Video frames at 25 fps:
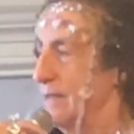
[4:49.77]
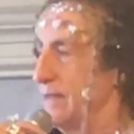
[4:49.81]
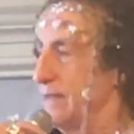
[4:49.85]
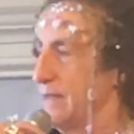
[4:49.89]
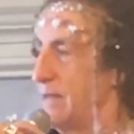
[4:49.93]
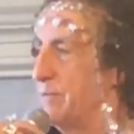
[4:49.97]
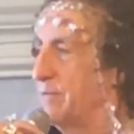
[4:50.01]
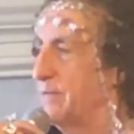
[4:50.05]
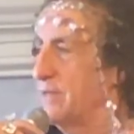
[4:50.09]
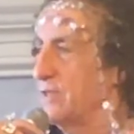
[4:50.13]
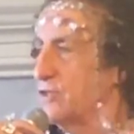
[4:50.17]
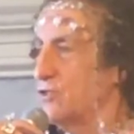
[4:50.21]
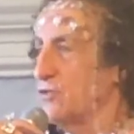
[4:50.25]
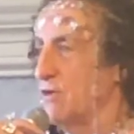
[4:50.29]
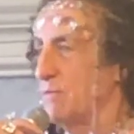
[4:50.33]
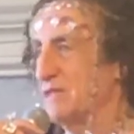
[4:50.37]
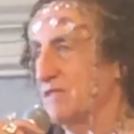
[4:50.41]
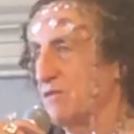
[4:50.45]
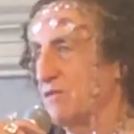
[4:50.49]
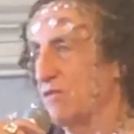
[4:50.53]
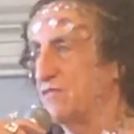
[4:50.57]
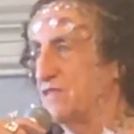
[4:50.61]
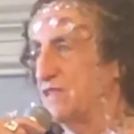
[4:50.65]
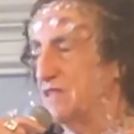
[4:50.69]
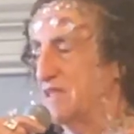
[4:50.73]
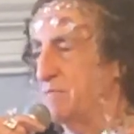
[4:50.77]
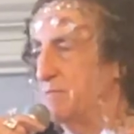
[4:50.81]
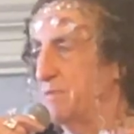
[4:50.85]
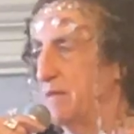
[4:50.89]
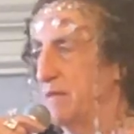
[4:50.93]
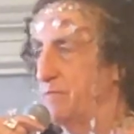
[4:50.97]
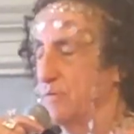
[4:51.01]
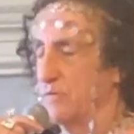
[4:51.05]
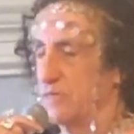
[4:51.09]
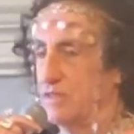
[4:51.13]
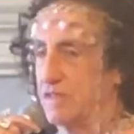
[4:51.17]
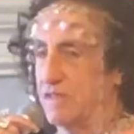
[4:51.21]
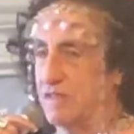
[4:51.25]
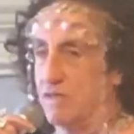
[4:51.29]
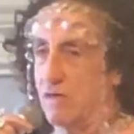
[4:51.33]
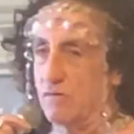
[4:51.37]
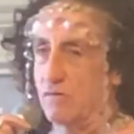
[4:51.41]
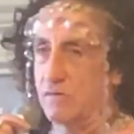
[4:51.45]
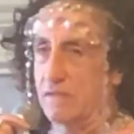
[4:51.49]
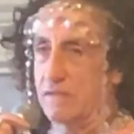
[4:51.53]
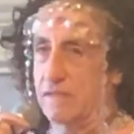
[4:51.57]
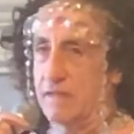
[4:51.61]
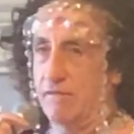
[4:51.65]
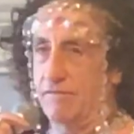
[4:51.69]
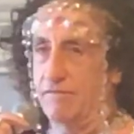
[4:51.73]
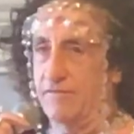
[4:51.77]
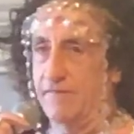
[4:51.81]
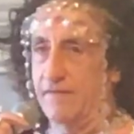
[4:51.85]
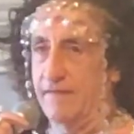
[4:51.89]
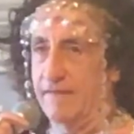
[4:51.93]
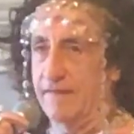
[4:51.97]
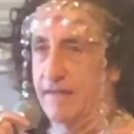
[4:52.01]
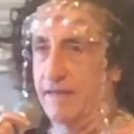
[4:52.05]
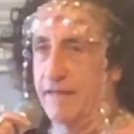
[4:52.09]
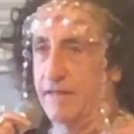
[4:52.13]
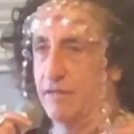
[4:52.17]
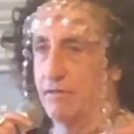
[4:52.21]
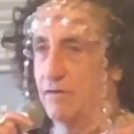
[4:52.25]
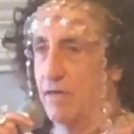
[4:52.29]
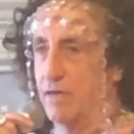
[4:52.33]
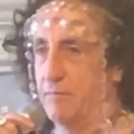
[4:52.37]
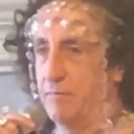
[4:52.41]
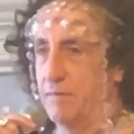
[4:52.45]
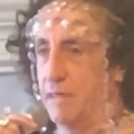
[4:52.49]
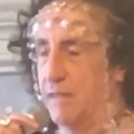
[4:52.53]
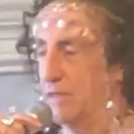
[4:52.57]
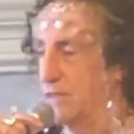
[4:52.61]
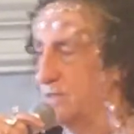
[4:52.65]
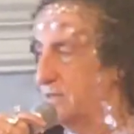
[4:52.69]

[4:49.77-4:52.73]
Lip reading: Yeah, but the trouble is obviously people stole stuff in there, you know what I mean?